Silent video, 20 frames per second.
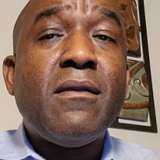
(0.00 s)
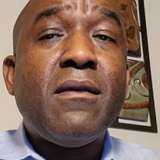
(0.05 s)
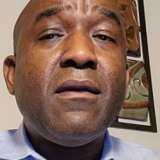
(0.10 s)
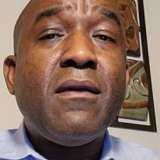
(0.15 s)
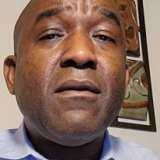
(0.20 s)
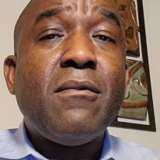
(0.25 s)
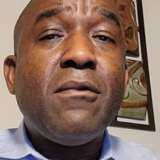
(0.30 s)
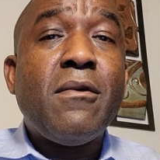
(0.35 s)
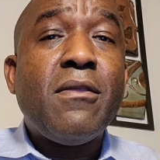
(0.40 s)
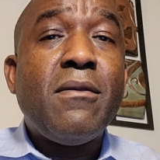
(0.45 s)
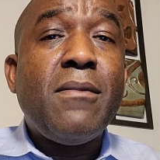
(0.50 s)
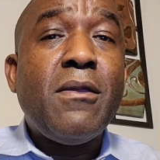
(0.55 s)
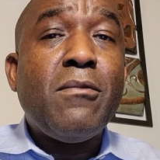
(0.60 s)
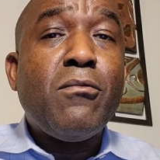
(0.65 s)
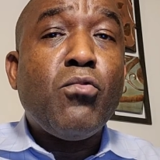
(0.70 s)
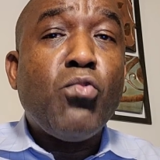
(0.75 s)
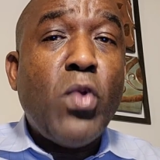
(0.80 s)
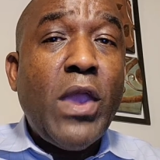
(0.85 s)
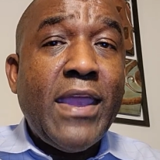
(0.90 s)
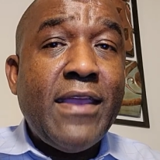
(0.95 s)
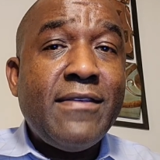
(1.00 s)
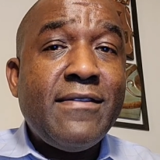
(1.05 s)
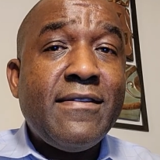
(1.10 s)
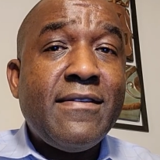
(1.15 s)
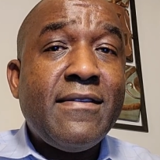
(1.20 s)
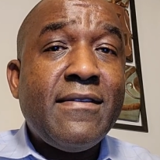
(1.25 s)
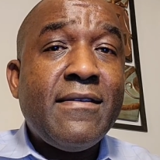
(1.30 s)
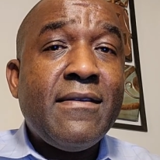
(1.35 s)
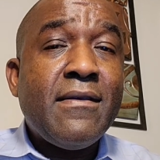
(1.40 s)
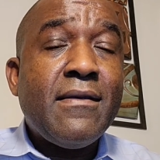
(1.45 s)
uh, whether it be
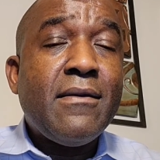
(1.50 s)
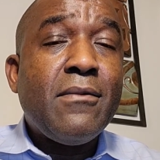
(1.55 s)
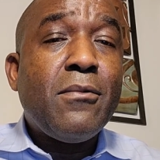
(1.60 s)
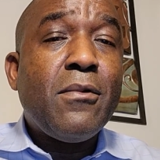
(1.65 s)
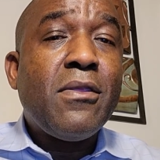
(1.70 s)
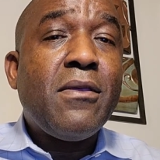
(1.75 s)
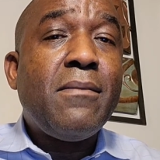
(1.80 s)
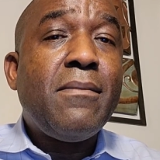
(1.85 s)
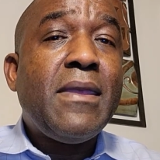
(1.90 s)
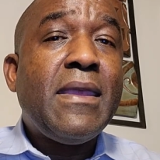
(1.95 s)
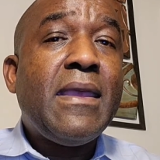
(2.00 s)
race, whether it